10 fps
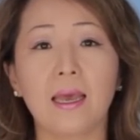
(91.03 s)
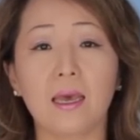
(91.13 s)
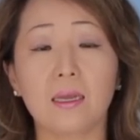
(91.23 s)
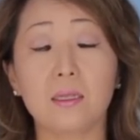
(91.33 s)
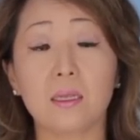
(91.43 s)

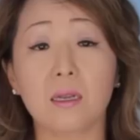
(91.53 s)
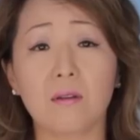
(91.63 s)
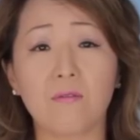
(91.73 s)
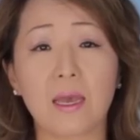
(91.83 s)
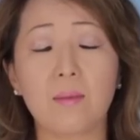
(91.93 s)
and in our
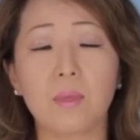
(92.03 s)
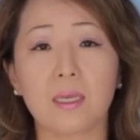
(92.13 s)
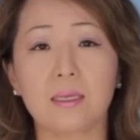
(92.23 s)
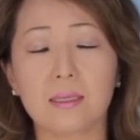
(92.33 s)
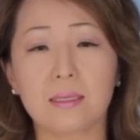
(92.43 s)

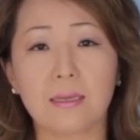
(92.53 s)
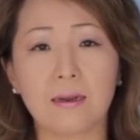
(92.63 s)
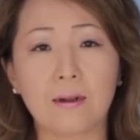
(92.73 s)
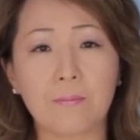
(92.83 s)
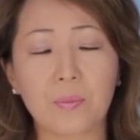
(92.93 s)
families,
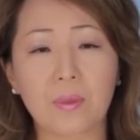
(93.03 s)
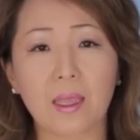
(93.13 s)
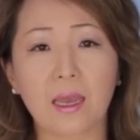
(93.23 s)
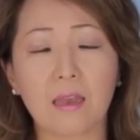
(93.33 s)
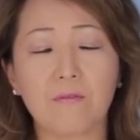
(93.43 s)

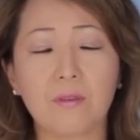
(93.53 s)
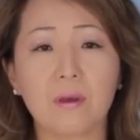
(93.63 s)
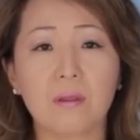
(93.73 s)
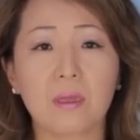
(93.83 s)
I feel